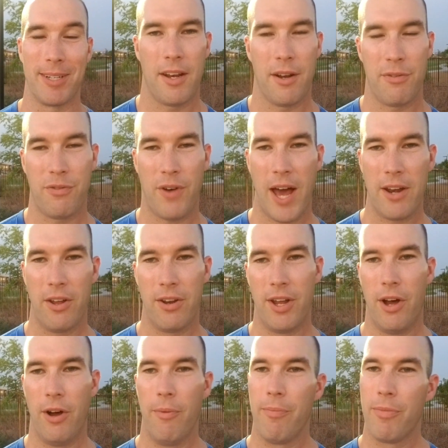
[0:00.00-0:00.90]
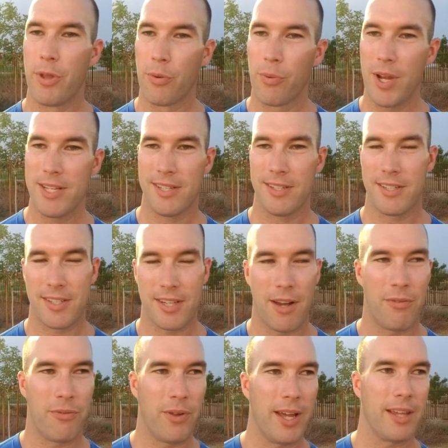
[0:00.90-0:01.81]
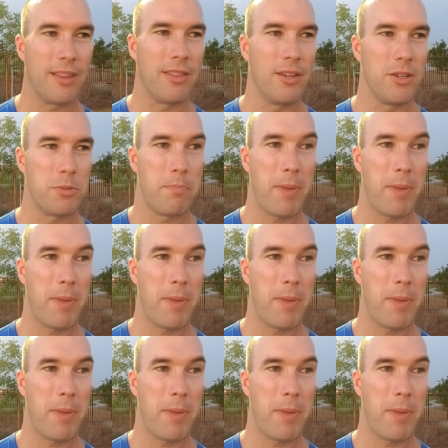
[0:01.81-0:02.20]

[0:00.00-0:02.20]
On a final note, the reason stuff like this